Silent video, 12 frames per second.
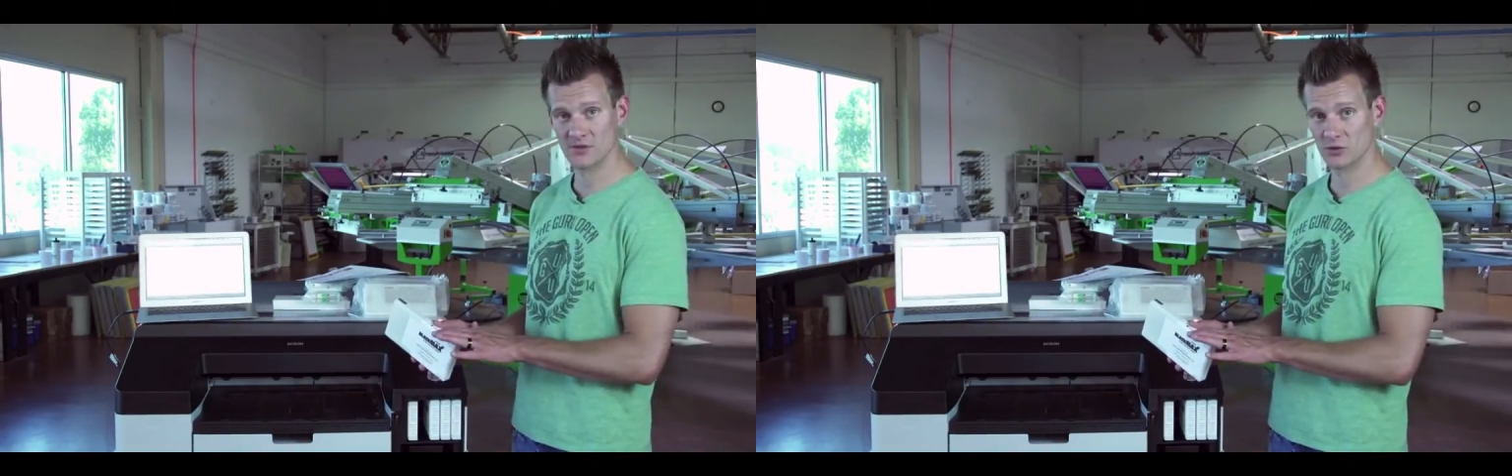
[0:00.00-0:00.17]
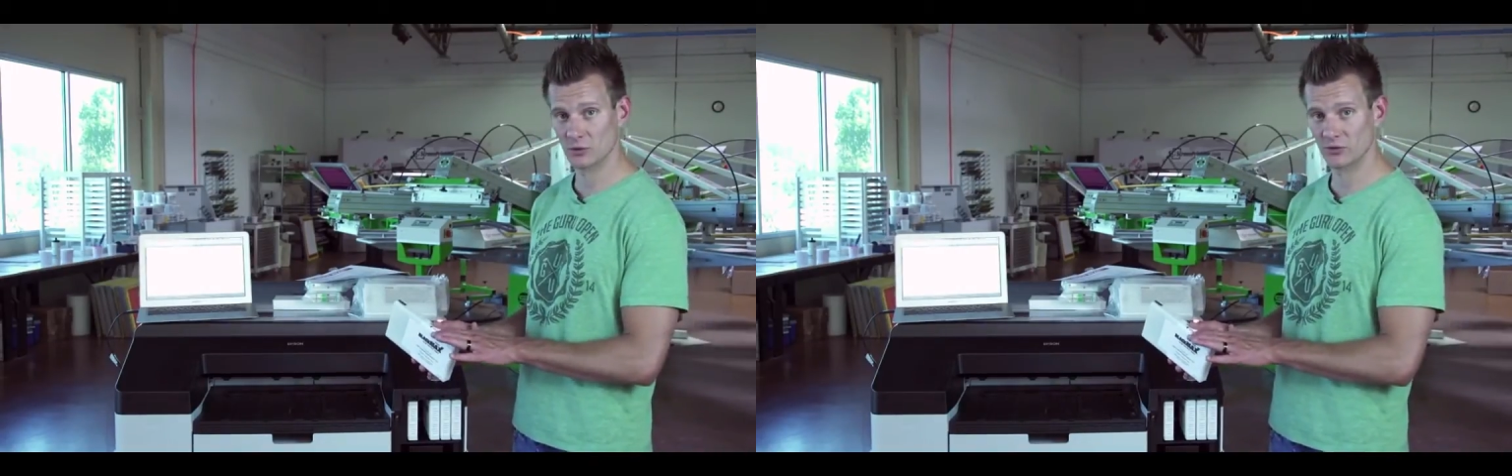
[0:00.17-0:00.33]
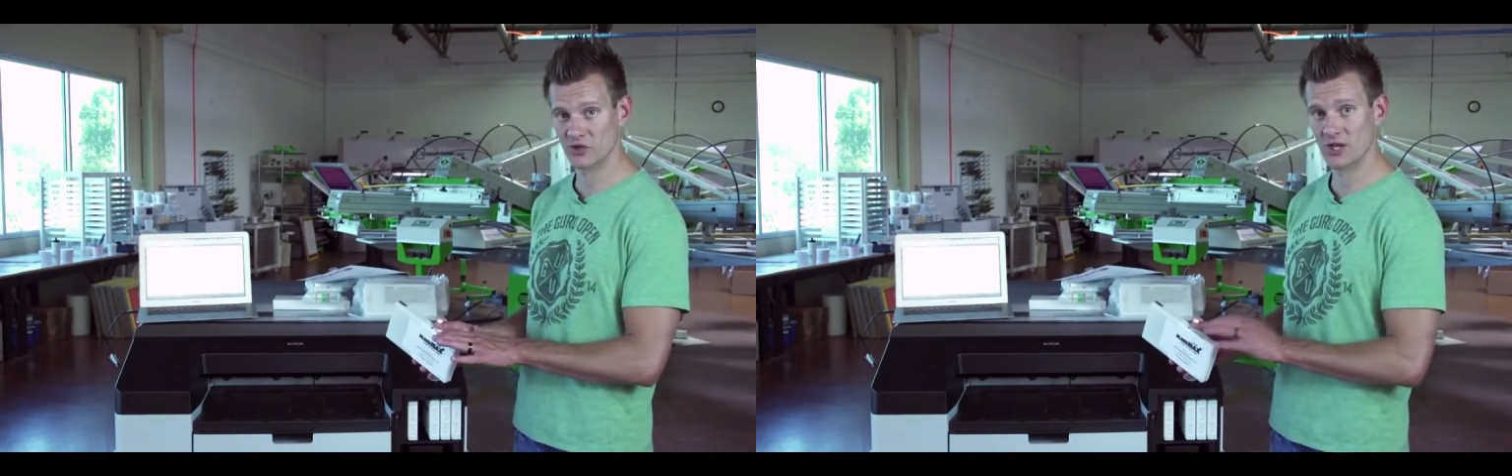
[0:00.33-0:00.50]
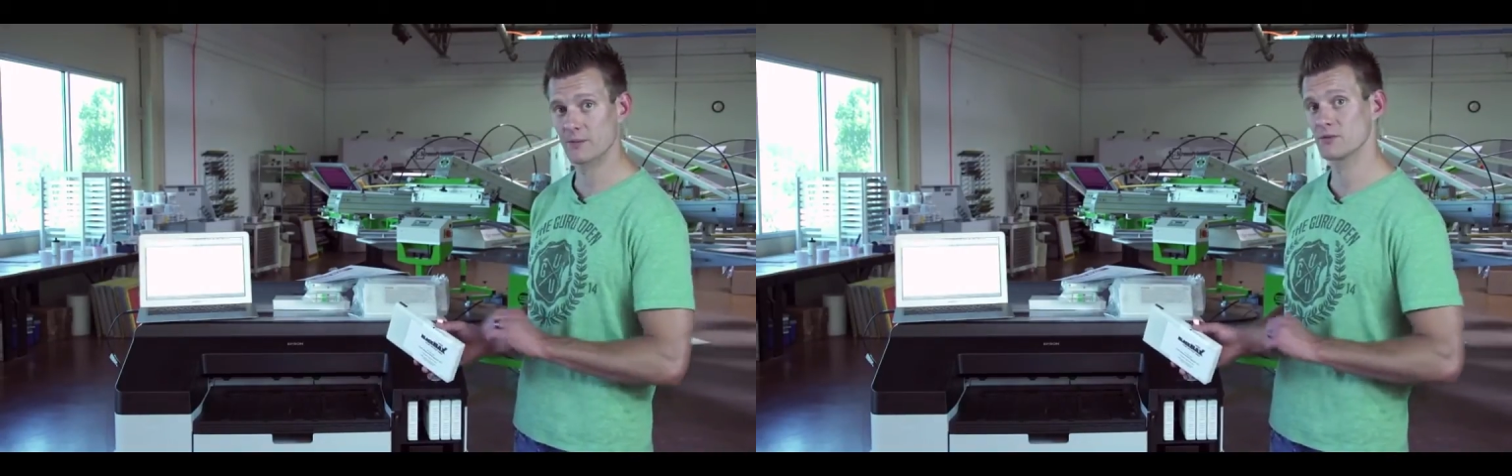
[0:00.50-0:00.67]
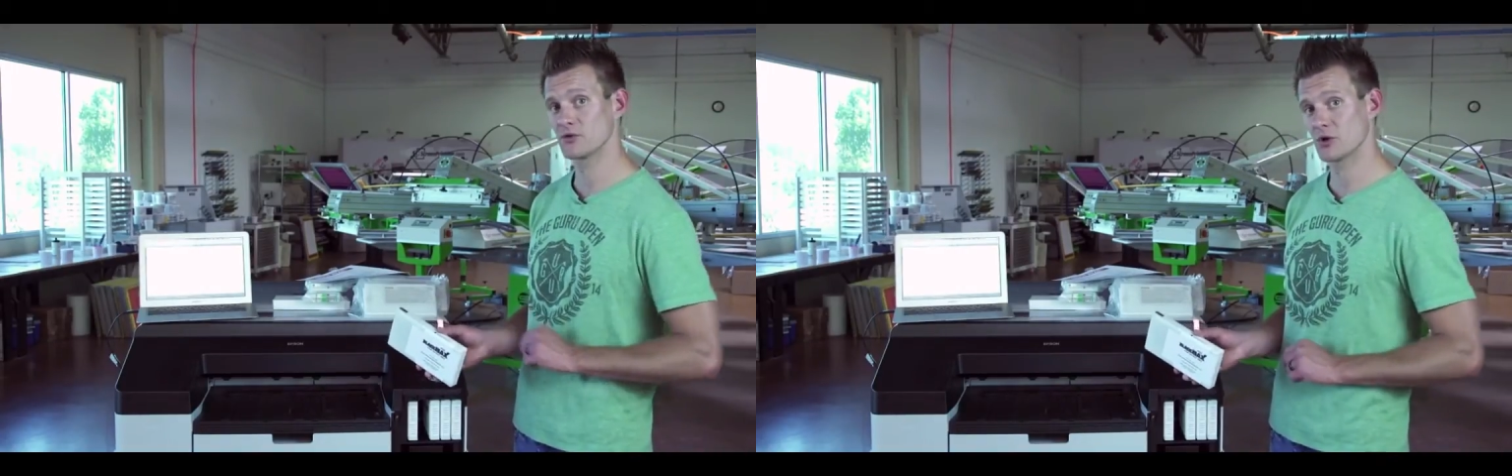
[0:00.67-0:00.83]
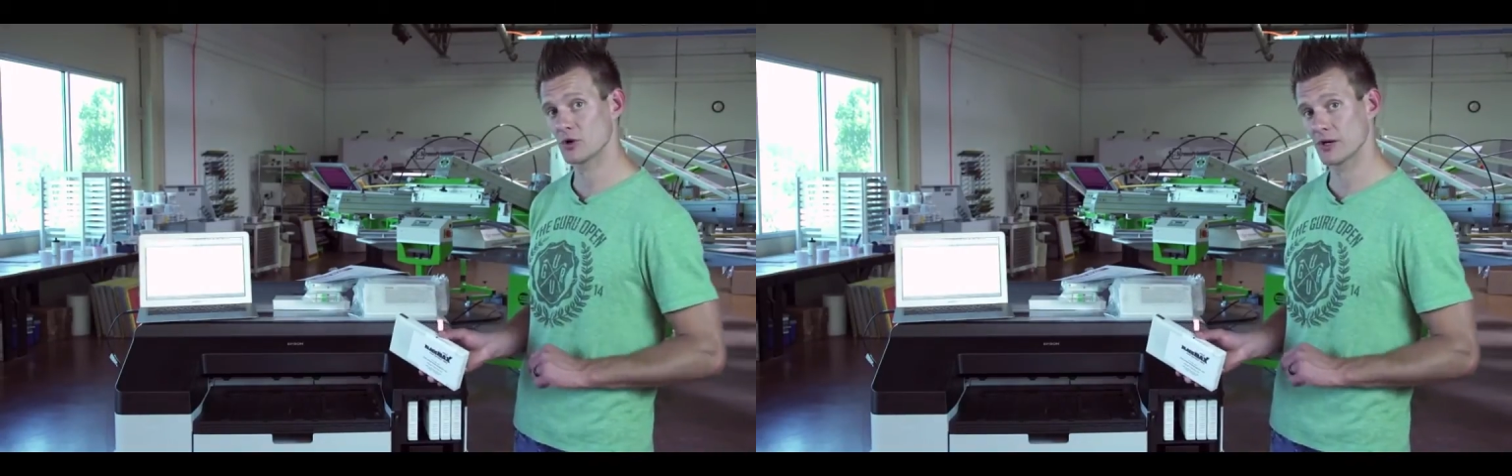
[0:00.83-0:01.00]
this gold
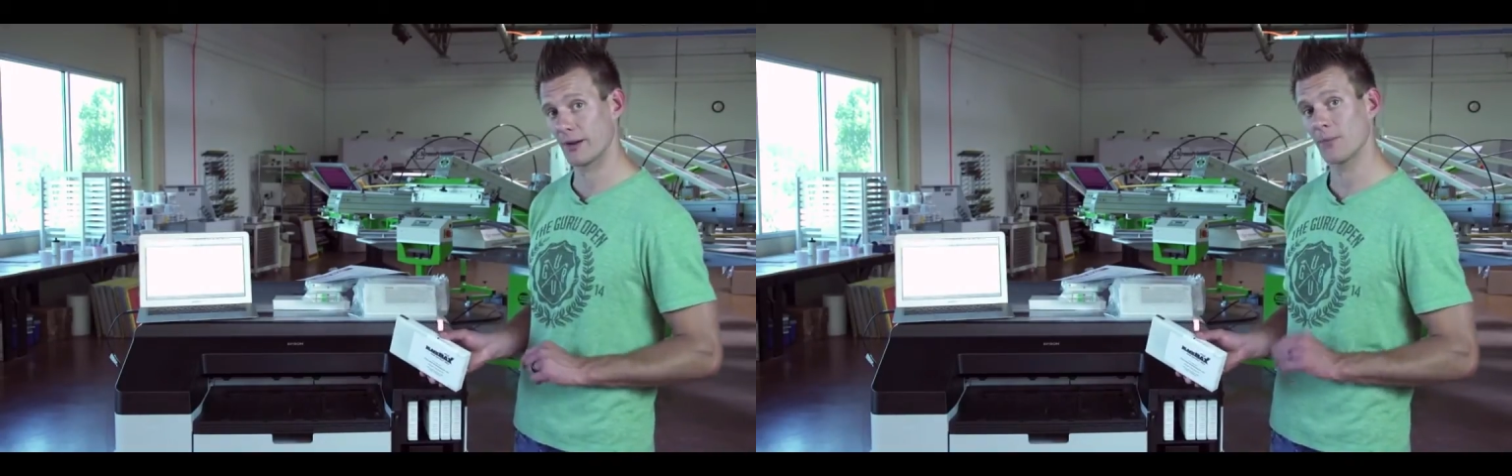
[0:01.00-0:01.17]
chip, dirty.